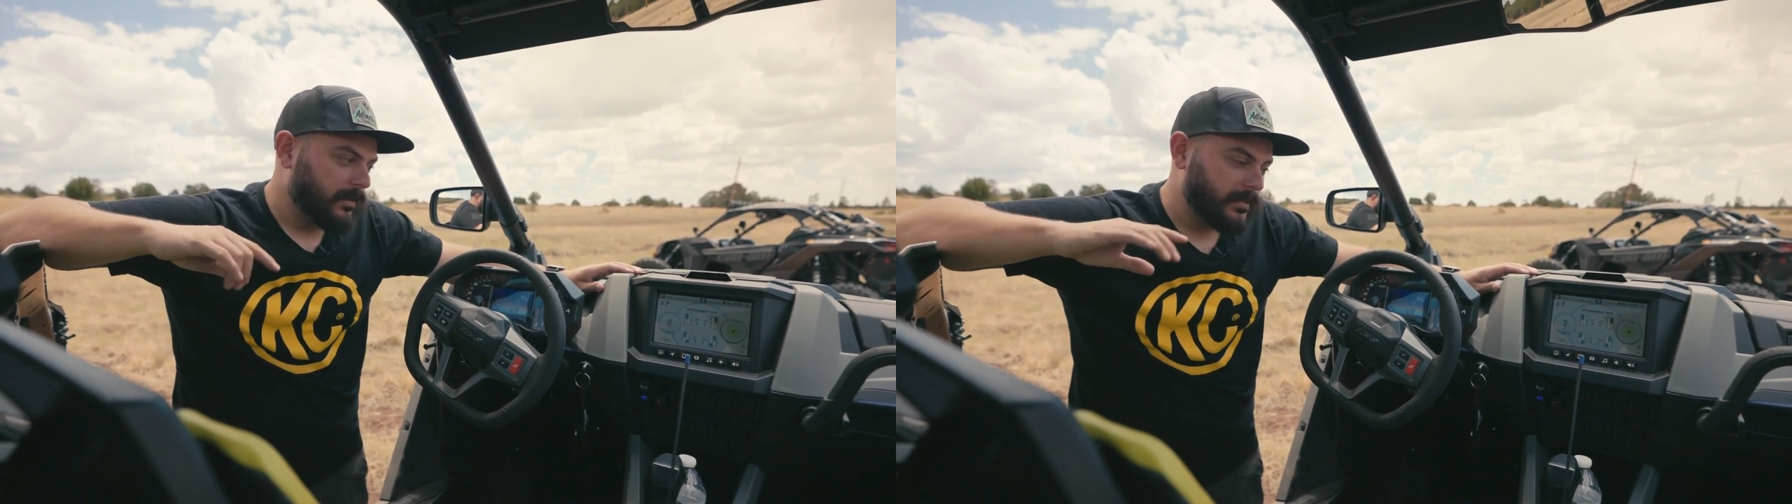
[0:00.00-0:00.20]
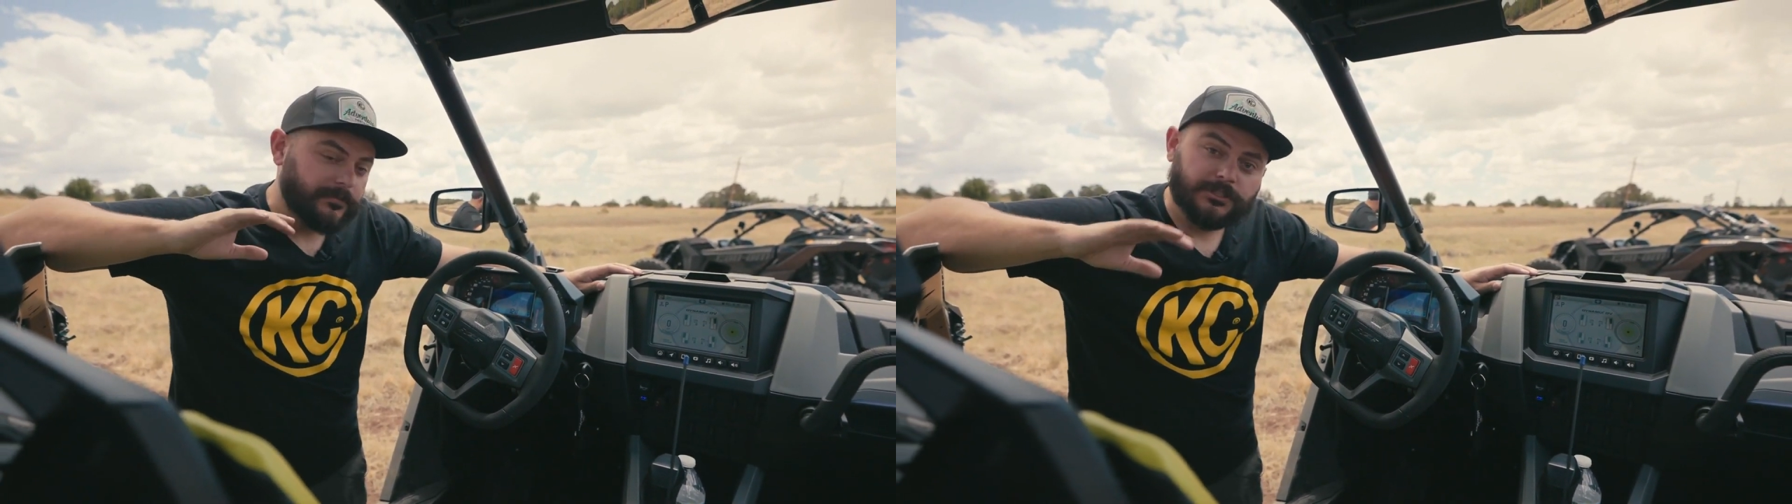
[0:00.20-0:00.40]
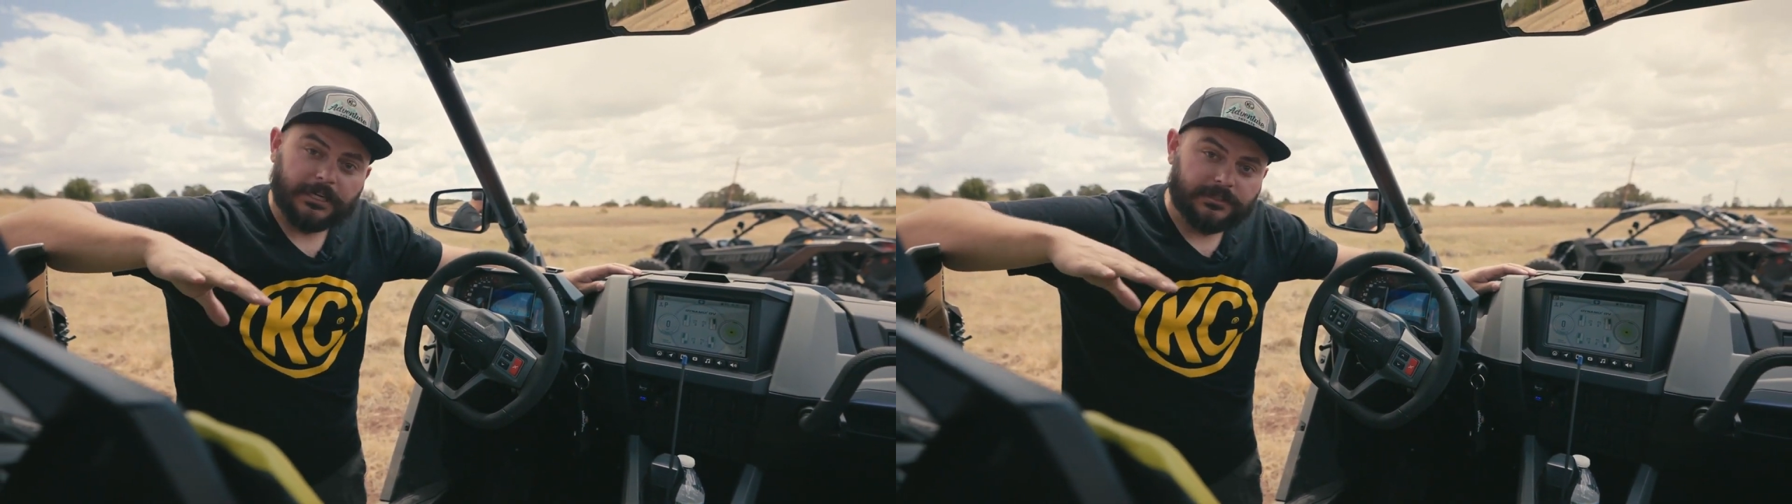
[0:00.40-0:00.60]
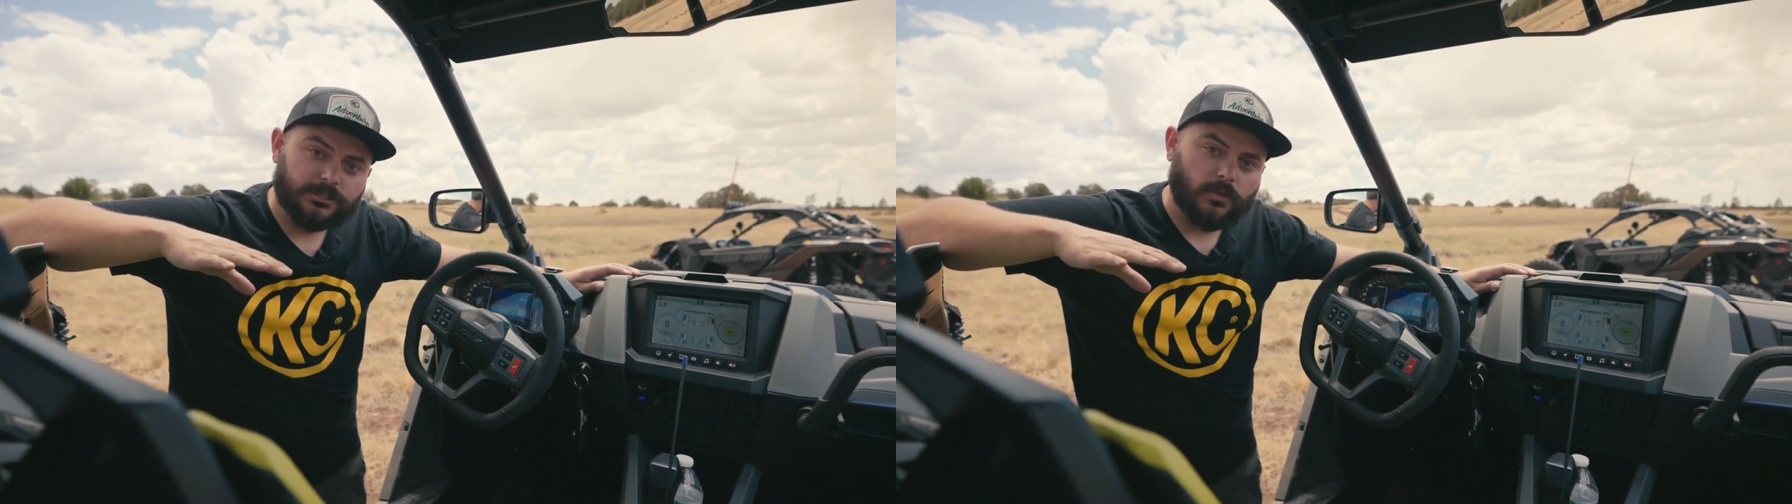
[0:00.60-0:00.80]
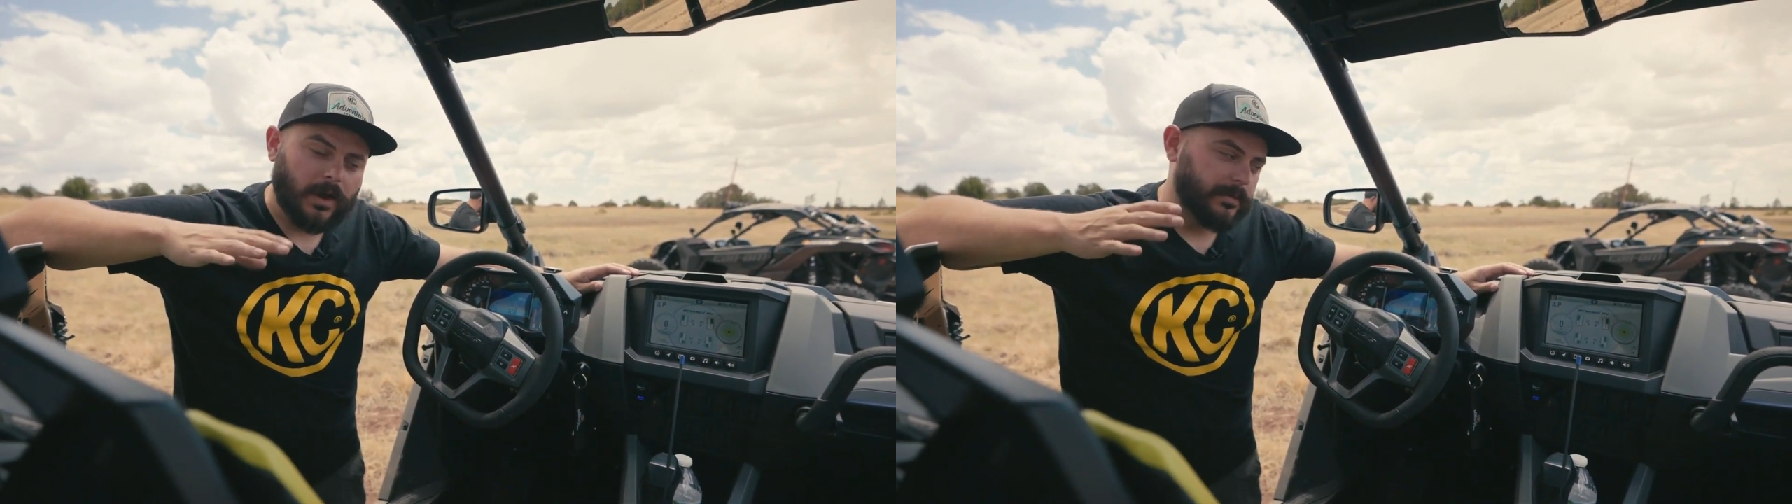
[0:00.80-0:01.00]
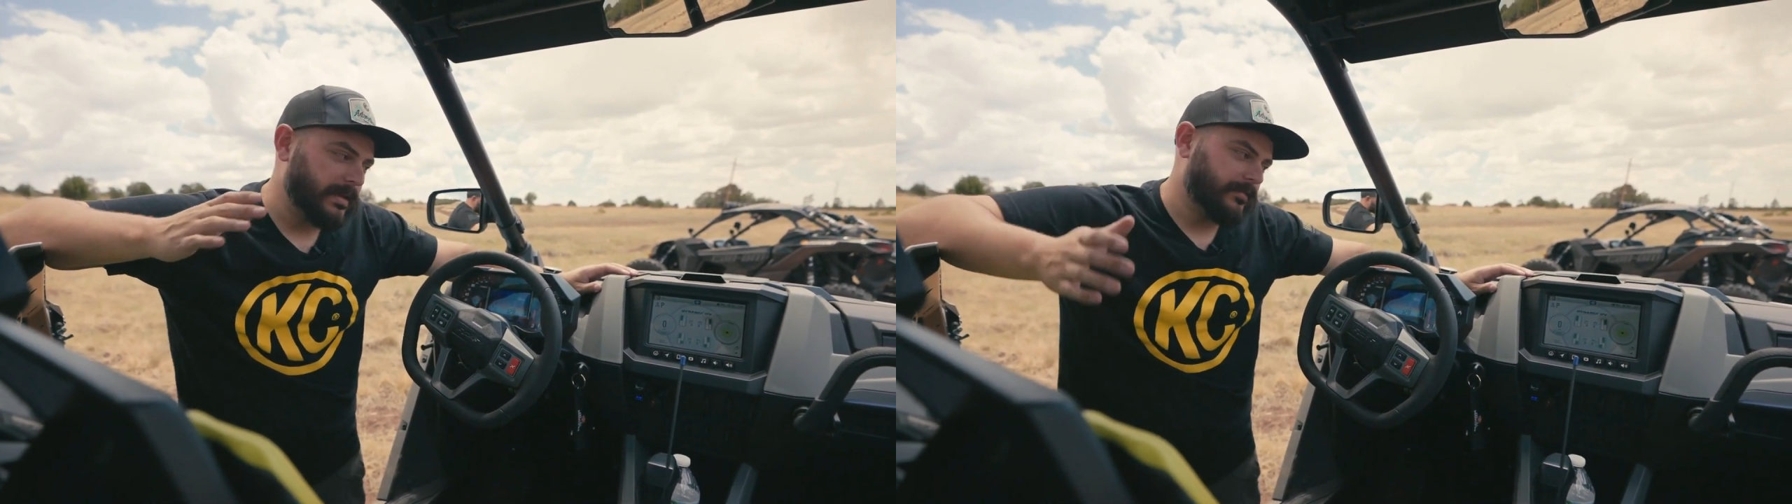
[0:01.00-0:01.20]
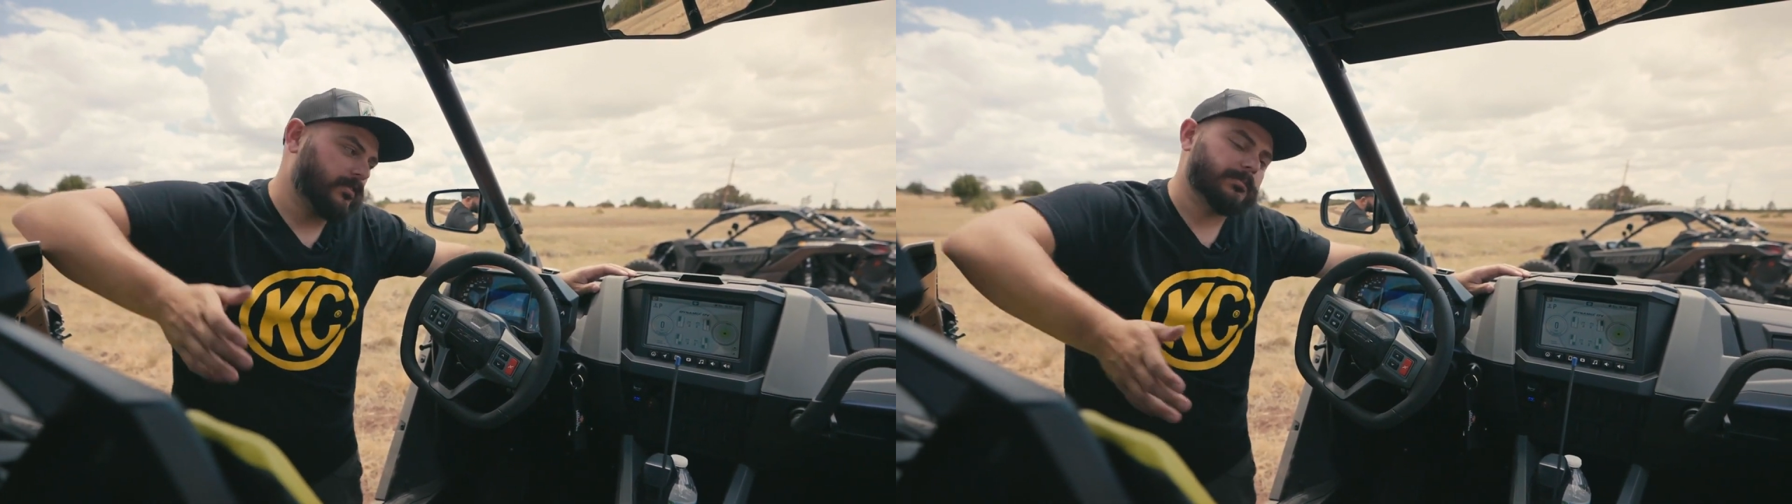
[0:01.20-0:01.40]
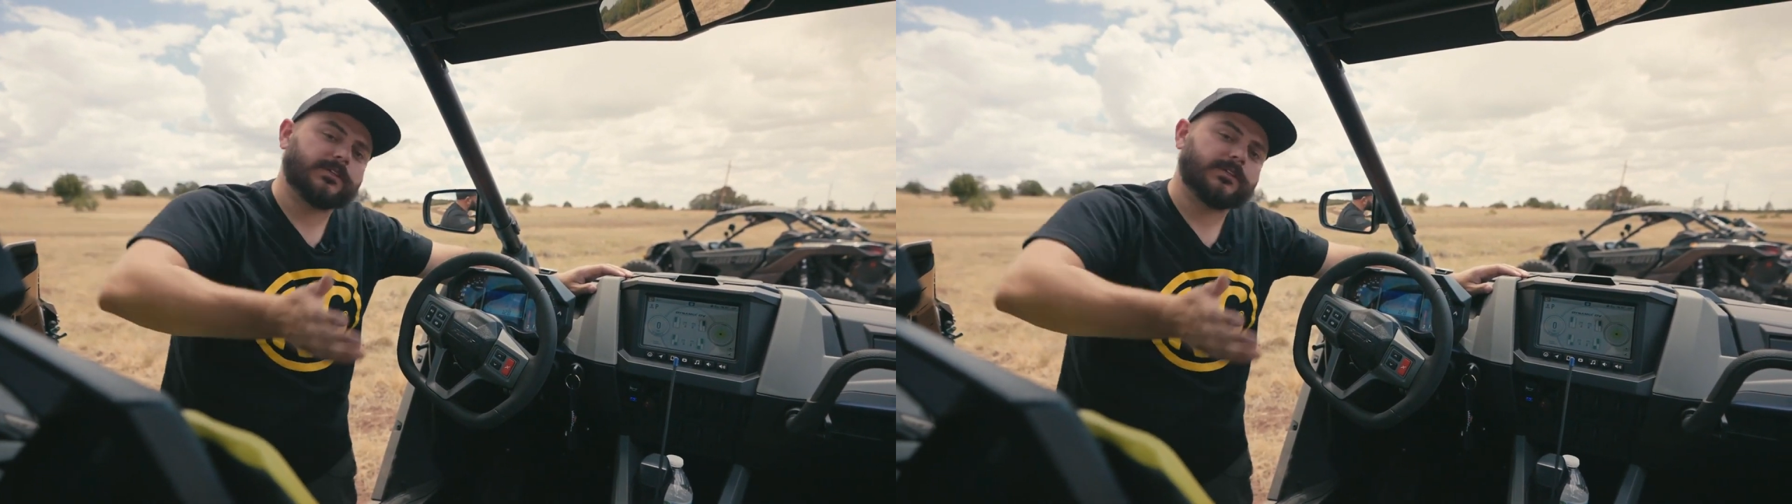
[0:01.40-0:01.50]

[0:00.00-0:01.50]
They've changed quite a bit from